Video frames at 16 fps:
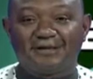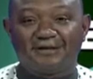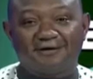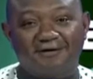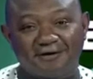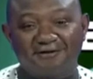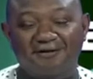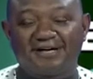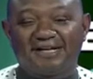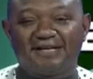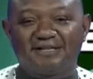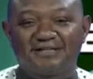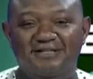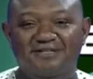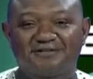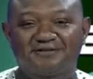all
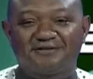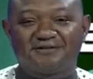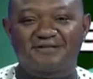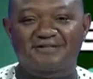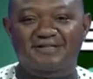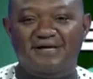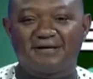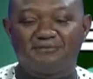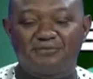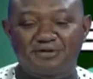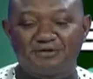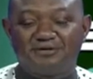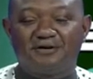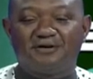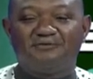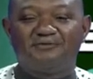organizations, both
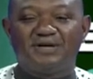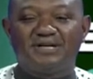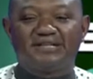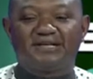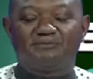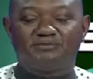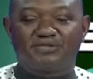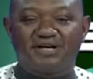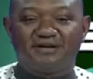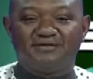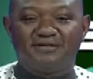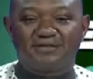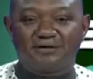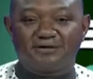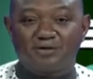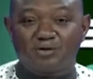government and private
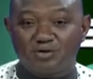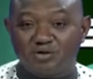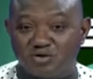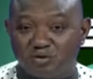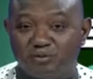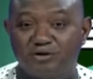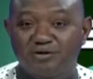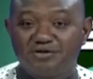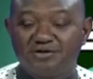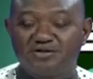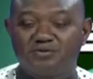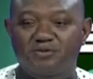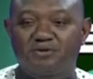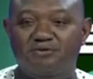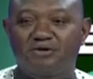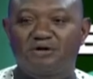sector, to support this
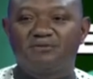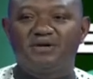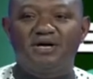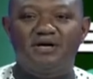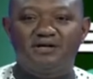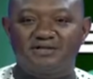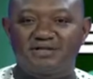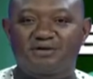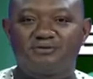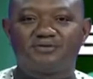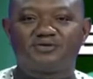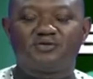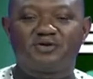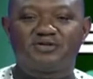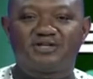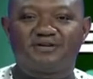program, Security
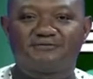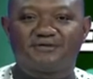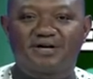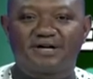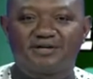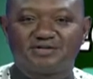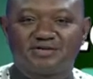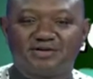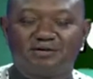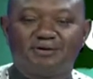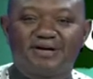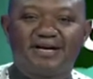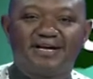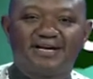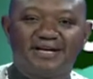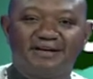Watch Africa, so that we
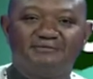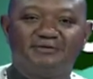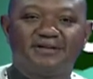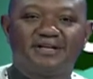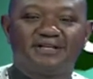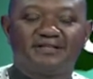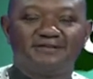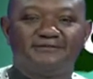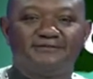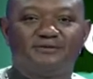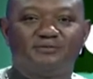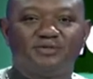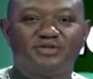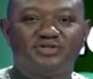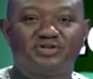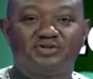can give you that
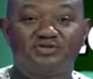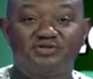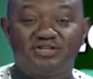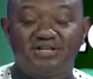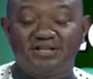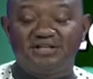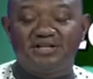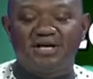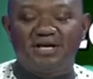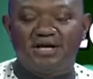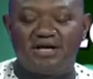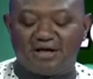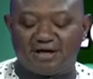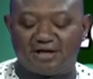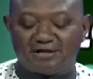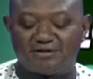information you need
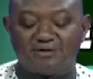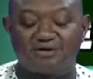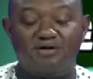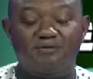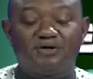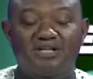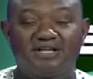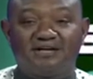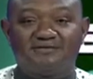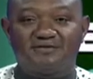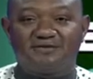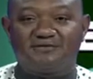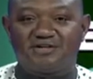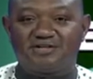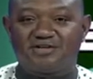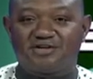to keep your life safe
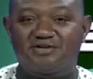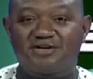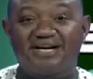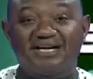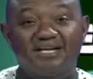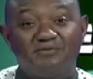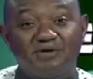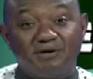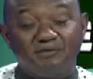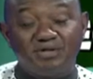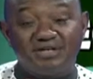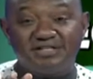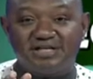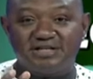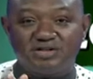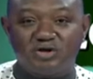and secure and keep your
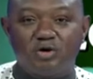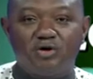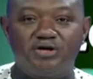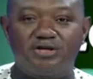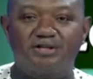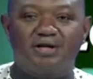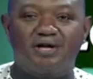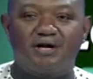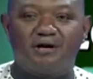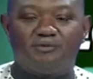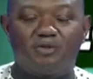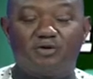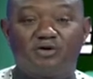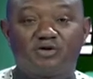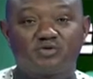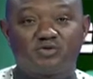business going,
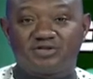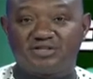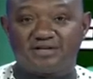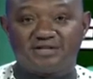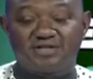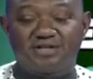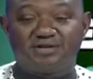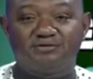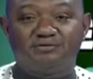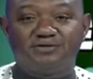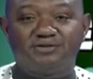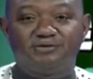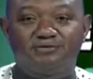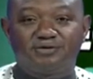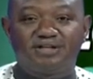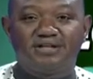because without security,
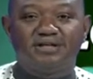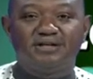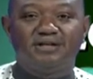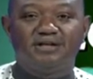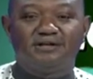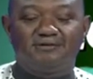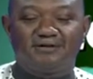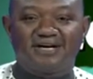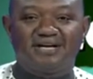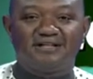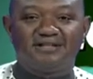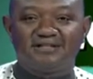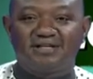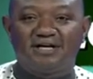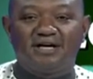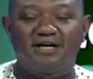really, you can't
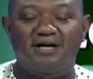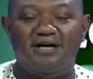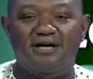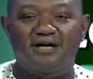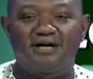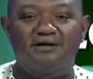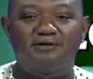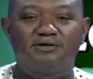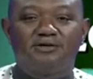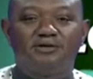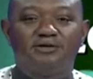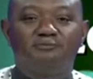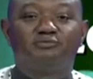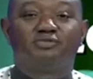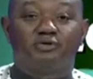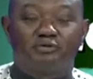
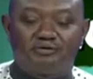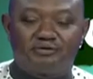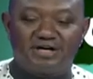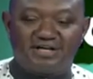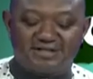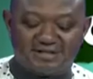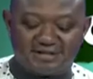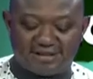progress